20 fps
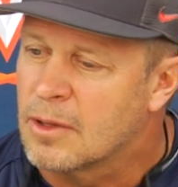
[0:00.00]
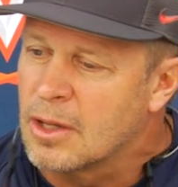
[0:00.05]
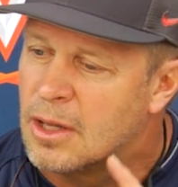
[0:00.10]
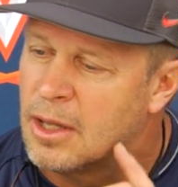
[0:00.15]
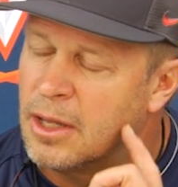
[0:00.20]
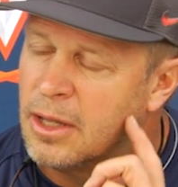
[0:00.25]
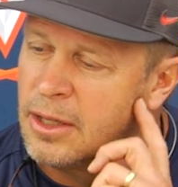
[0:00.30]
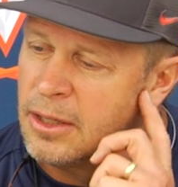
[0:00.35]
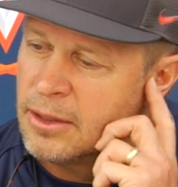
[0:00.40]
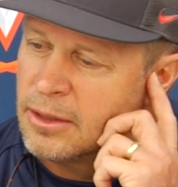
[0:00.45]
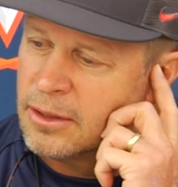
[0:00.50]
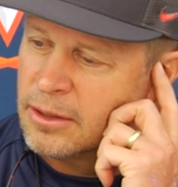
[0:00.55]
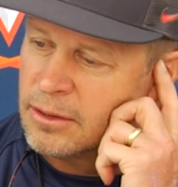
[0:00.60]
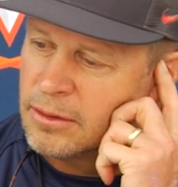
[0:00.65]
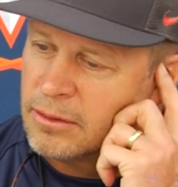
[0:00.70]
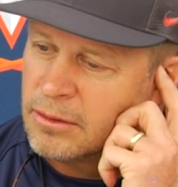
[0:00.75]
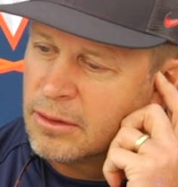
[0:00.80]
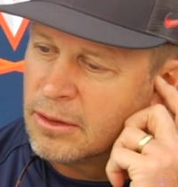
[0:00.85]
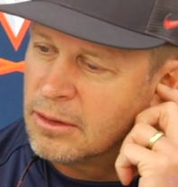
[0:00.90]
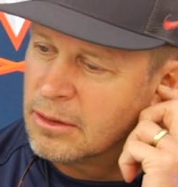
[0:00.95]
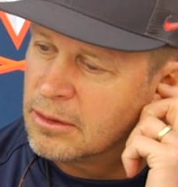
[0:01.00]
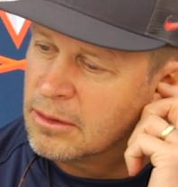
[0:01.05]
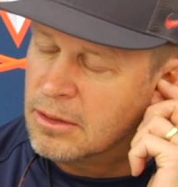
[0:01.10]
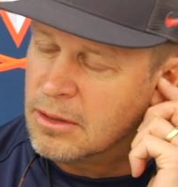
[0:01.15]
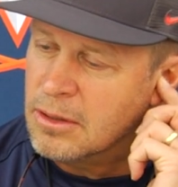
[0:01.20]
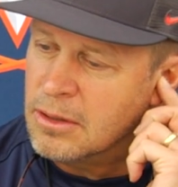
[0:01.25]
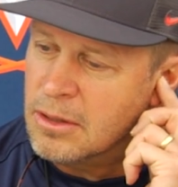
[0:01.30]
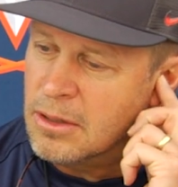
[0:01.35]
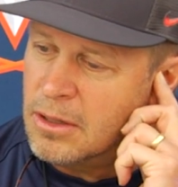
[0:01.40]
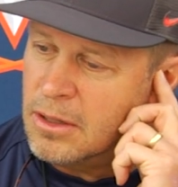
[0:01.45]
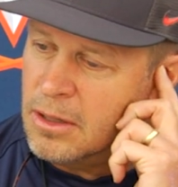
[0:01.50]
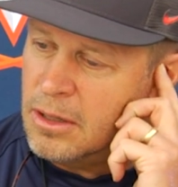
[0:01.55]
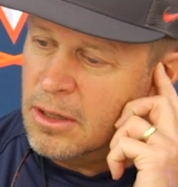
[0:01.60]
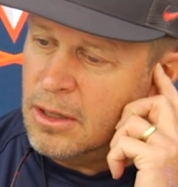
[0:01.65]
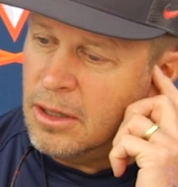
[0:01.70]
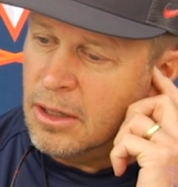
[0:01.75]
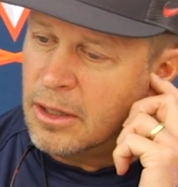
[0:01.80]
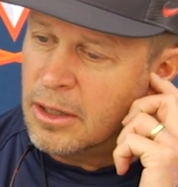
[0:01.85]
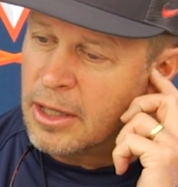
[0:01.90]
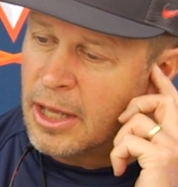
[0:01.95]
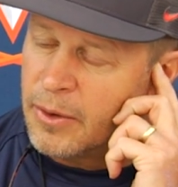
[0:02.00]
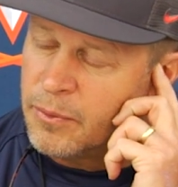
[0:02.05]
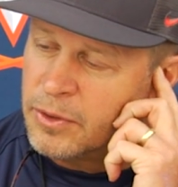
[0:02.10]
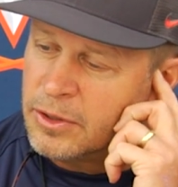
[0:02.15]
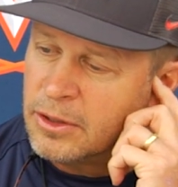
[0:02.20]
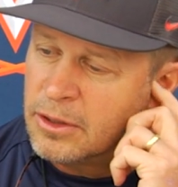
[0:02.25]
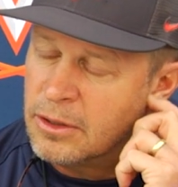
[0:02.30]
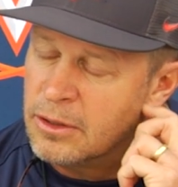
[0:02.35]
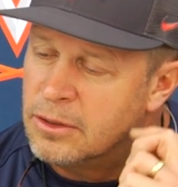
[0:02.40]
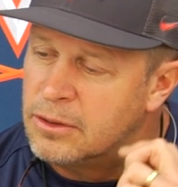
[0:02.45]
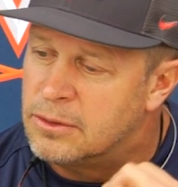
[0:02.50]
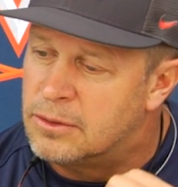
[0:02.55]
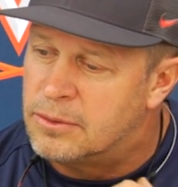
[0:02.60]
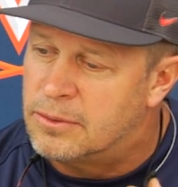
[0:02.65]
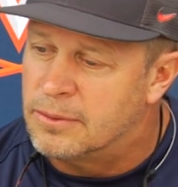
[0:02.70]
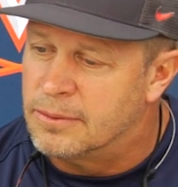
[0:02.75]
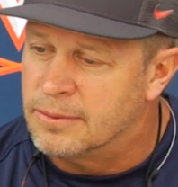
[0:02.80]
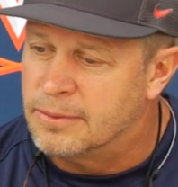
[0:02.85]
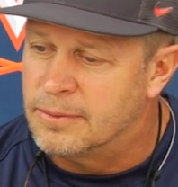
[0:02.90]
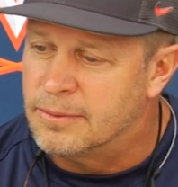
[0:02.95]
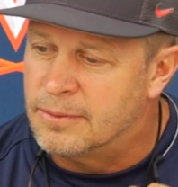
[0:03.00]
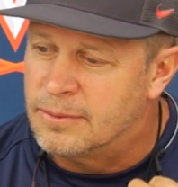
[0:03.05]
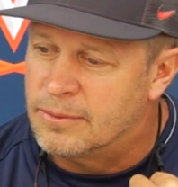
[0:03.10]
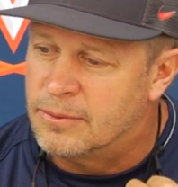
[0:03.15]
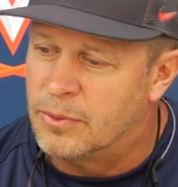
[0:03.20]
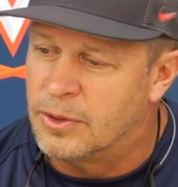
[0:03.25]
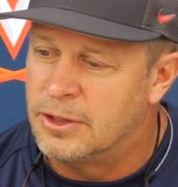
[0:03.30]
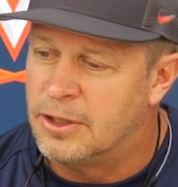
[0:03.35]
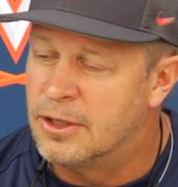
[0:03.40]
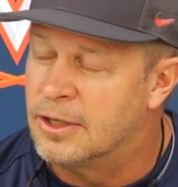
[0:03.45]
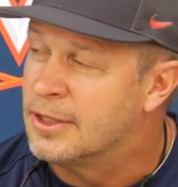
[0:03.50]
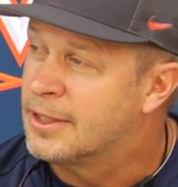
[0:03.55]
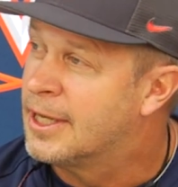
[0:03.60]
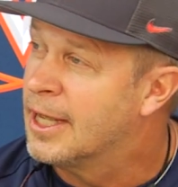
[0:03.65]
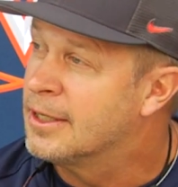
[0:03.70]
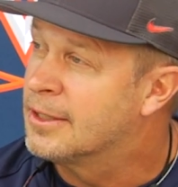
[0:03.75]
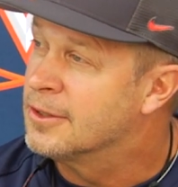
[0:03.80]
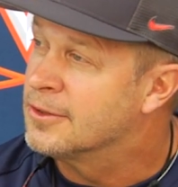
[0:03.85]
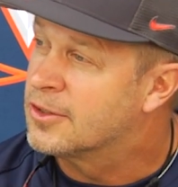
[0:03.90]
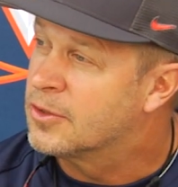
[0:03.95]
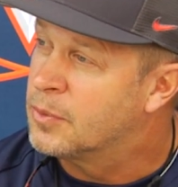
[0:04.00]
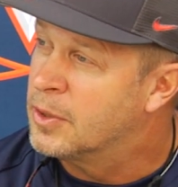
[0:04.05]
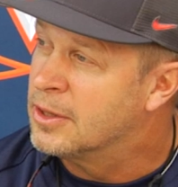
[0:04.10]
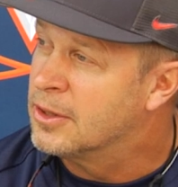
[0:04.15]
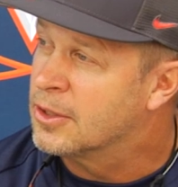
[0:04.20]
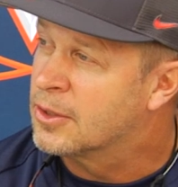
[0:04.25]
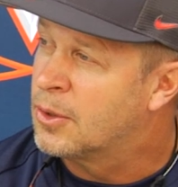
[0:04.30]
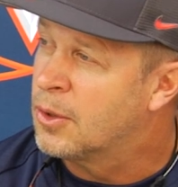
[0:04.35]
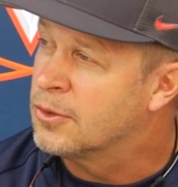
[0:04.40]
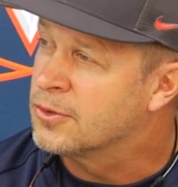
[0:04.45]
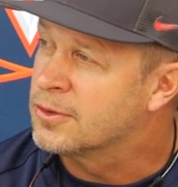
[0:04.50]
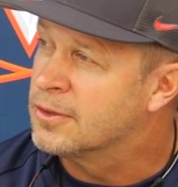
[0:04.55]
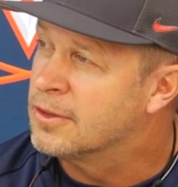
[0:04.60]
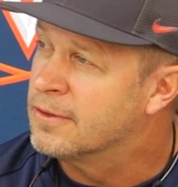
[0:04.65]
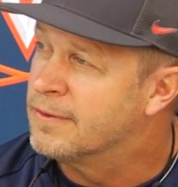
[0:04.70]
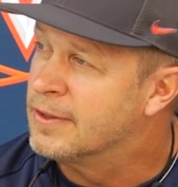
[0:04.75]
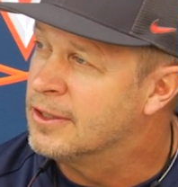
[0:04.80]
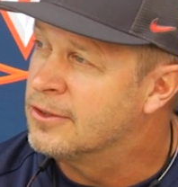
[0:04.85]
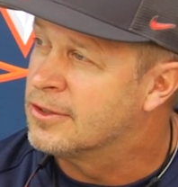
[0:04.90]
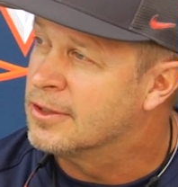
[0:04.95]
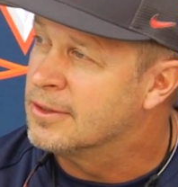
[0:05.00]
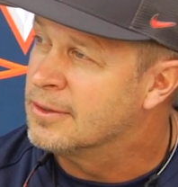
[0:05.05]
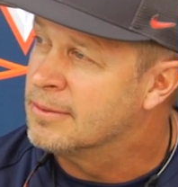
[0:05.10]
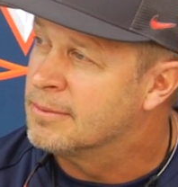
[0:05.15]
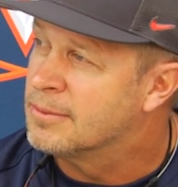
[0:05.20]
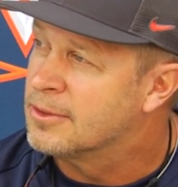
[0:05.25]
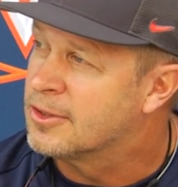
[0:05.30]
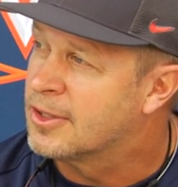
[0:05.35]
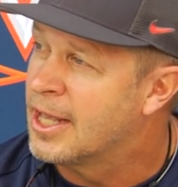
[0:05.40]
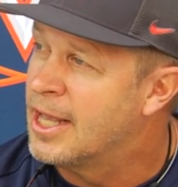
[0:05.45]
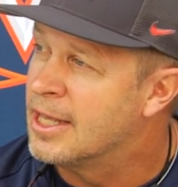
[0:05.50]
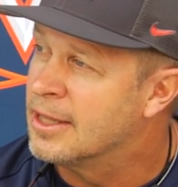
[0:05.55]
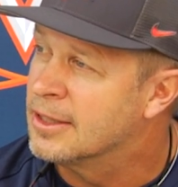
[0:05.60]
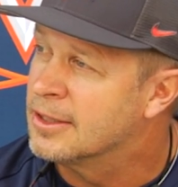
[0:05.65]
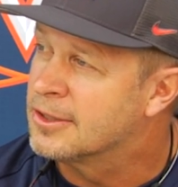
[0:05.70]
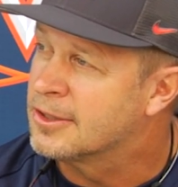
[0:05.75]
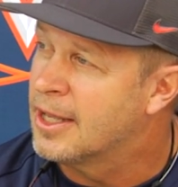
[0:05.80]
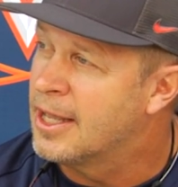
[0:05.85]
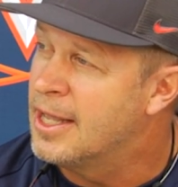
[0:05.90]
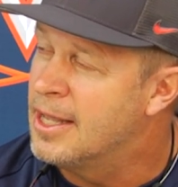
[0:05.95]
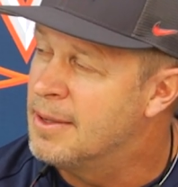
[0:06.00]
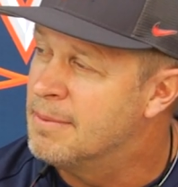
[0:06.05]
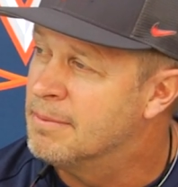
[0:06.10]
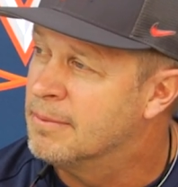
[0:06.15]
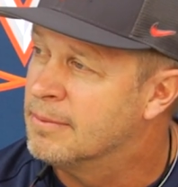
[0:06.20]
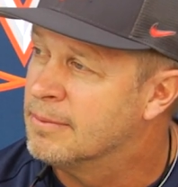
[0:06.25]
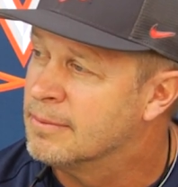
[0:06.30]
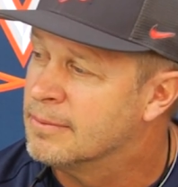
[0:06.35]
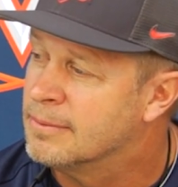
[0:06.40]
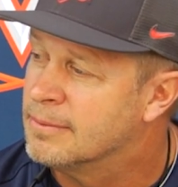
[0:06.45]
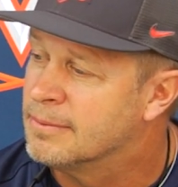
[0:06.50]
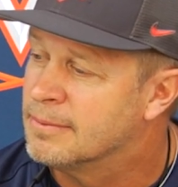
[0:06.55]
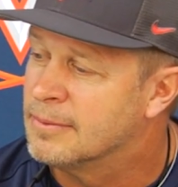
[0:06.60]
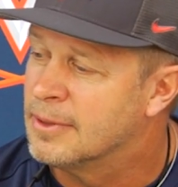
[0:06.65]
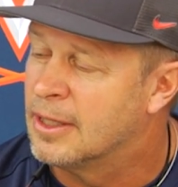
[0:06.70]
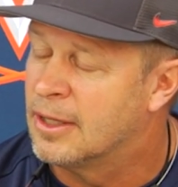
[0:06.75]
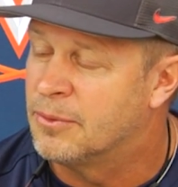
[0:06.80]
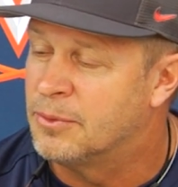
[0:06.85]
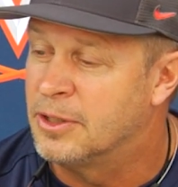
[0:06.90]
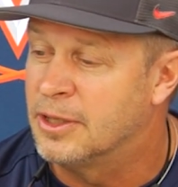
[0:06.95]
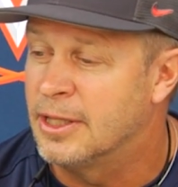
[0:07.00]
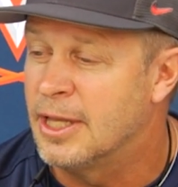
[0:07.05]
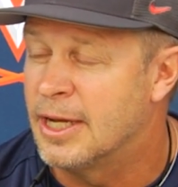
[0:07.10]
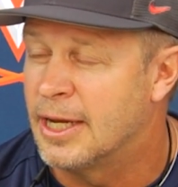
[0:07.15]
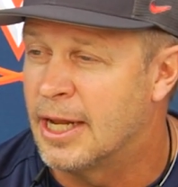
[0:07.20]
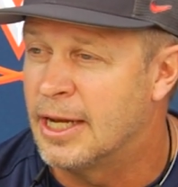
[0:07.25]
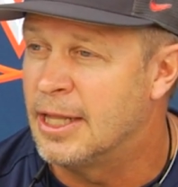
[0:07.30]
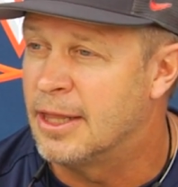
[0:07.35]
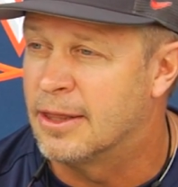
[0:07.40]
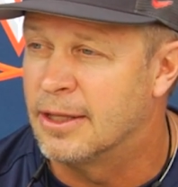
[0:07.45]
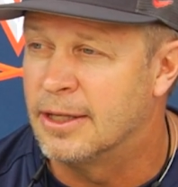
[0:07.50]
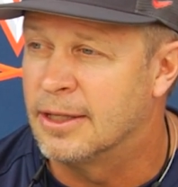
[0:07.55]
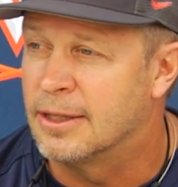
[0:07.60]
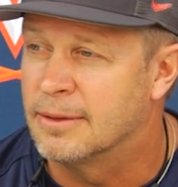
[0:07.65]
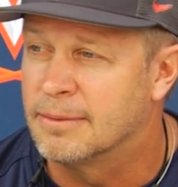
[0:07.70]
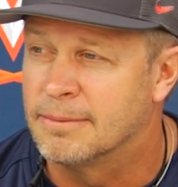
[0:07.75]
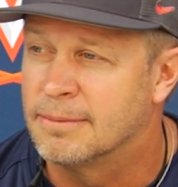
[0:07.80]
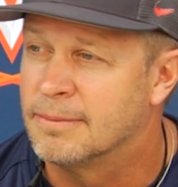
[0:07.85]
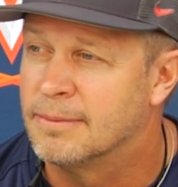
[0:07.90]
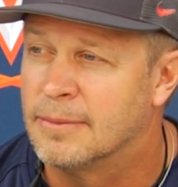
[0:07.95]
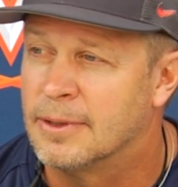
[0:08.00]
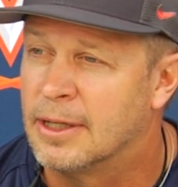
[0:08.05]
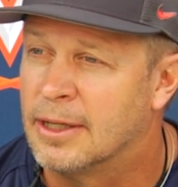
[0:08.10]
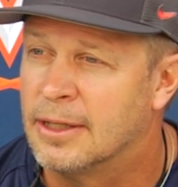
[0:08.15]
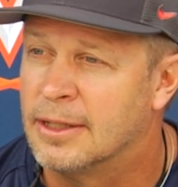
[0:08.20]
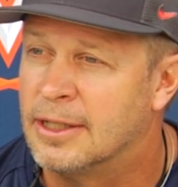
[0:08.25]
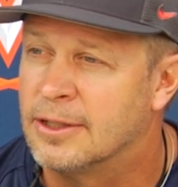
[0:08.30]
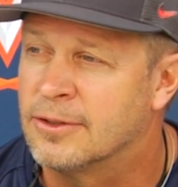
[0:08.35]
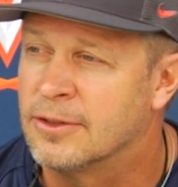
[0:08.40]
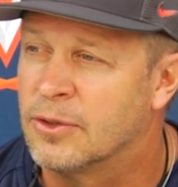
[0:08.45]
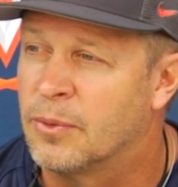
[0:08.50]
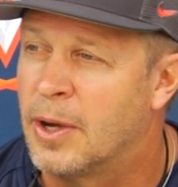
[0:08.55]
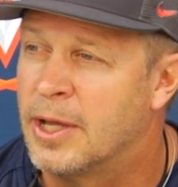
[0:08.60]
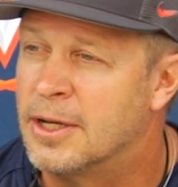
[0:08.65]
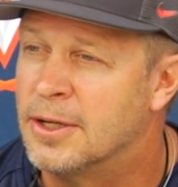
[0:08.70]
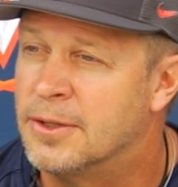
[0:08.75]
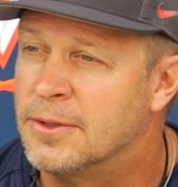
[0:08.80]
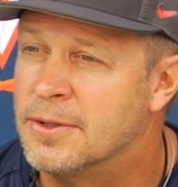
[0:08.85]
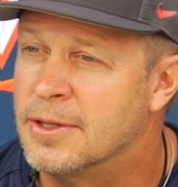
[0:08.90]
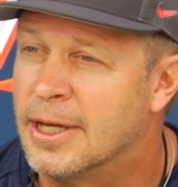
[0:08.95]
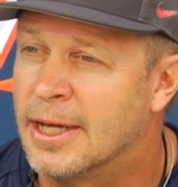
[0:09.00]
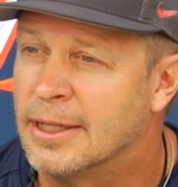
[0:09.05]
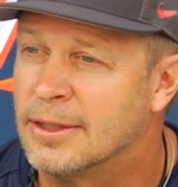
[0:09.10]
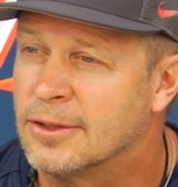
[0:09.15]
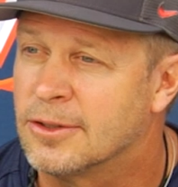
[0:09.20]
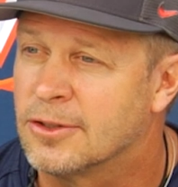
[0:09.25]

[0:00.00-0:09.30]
and yeah, when you when your intent is to win the Coastal Division, staying the same, uh, really in anything, uh, isn't the way to do that.